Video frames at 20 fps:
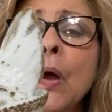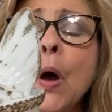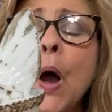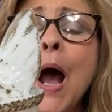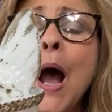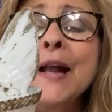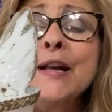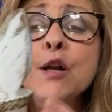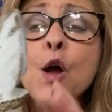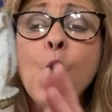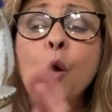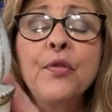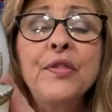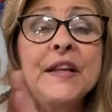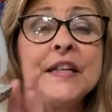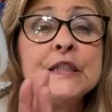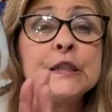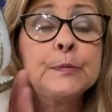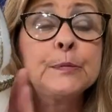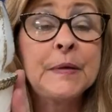I know
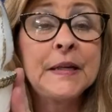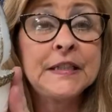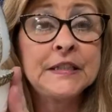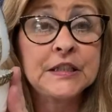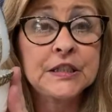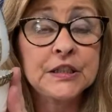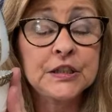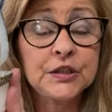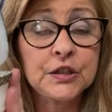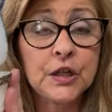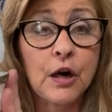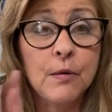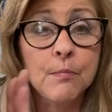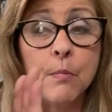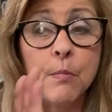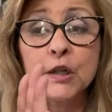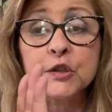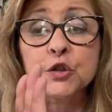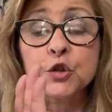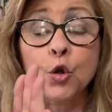these pieces are
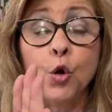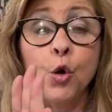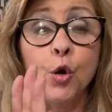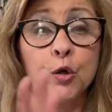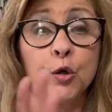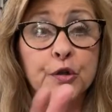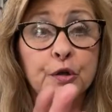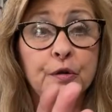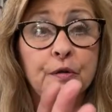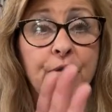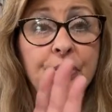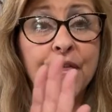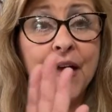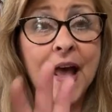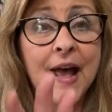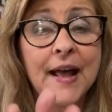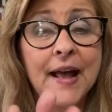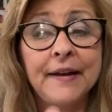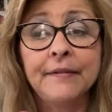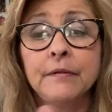much older
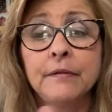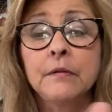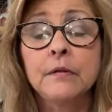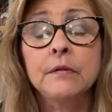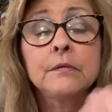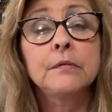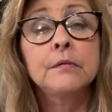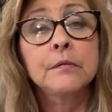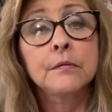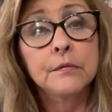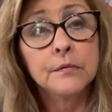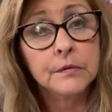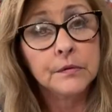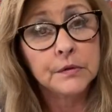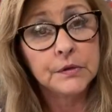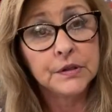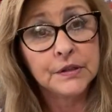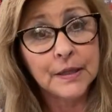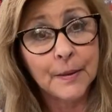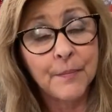than
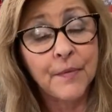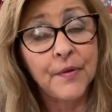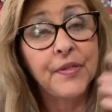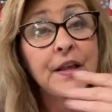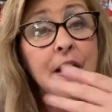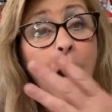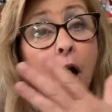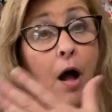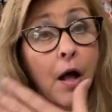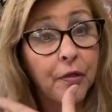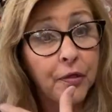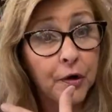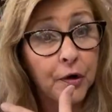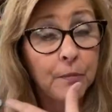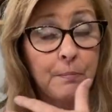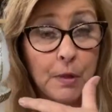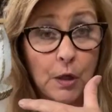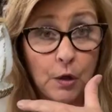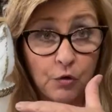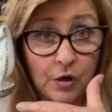some of the other
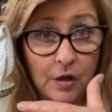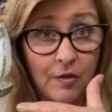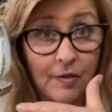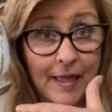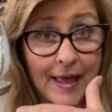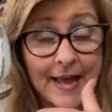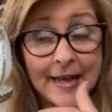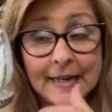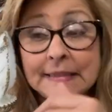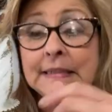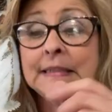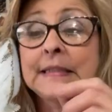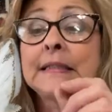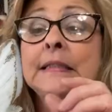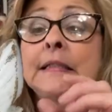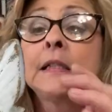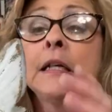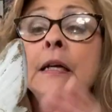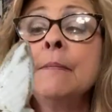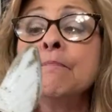milk
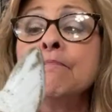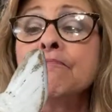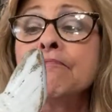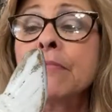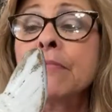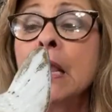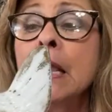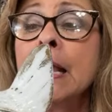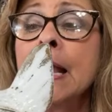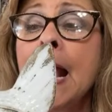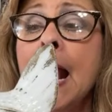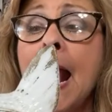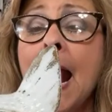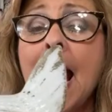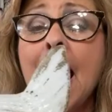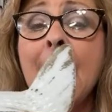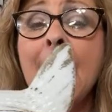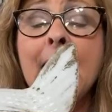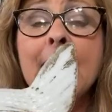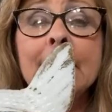glass.
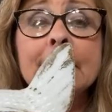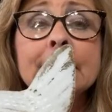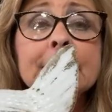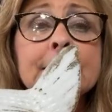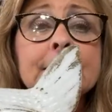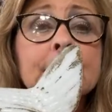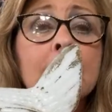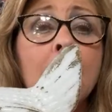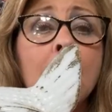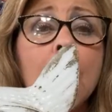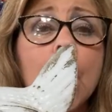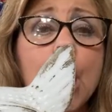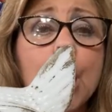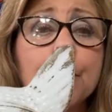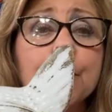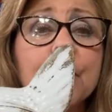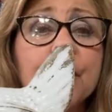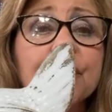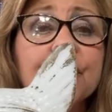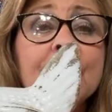And
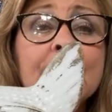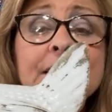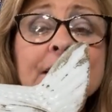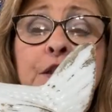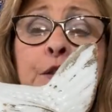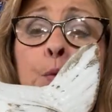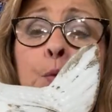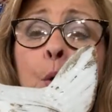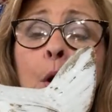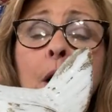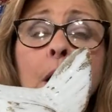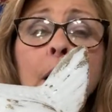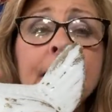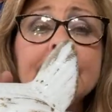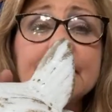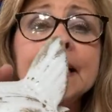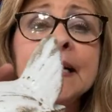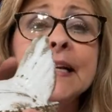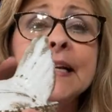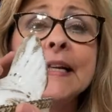um, this
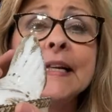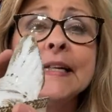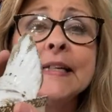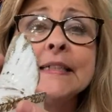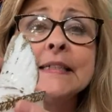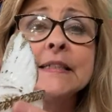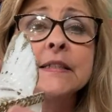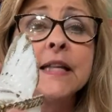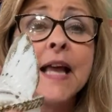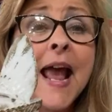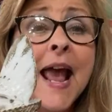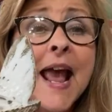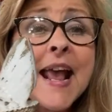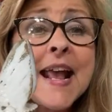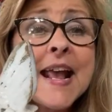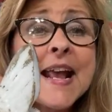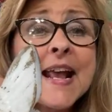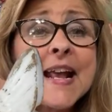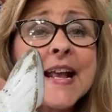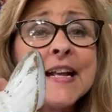one is,
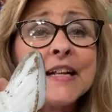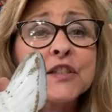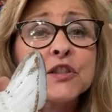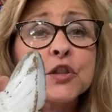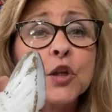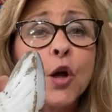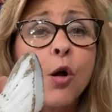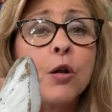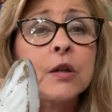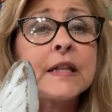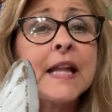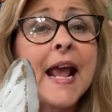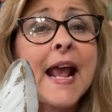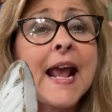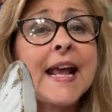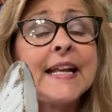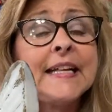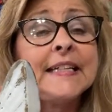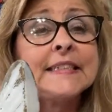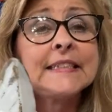hey,
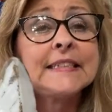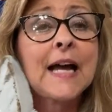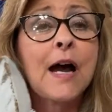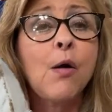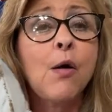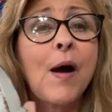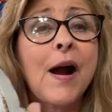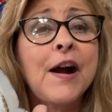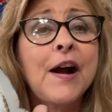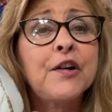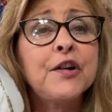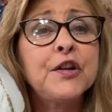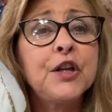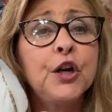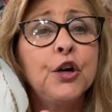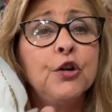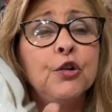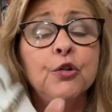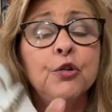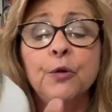soulmate, how are
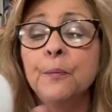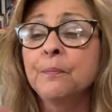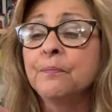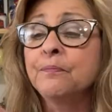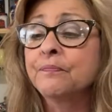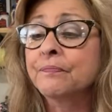you?